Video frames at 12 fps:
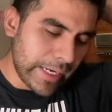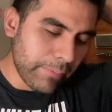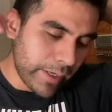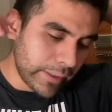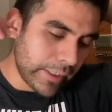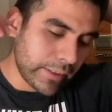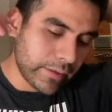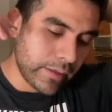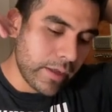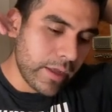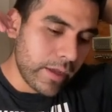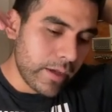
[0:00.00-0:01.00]
I gonna
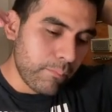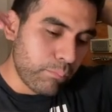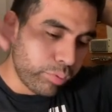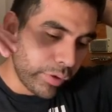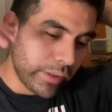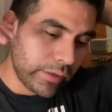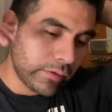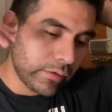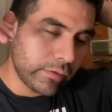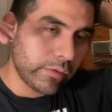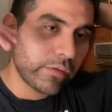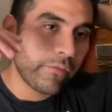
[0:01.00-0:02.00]
print
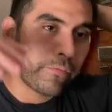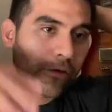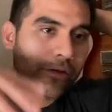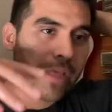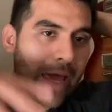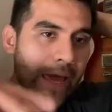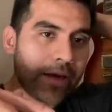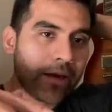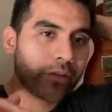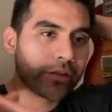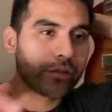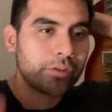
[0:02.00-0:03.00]
the first head
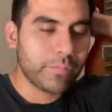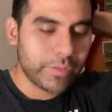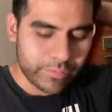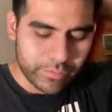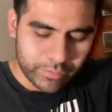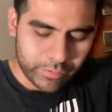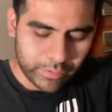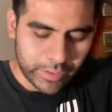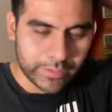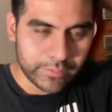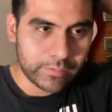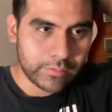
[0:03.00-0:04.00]
on the terminal,
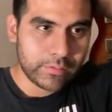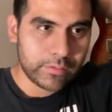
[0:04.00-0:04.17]
correct?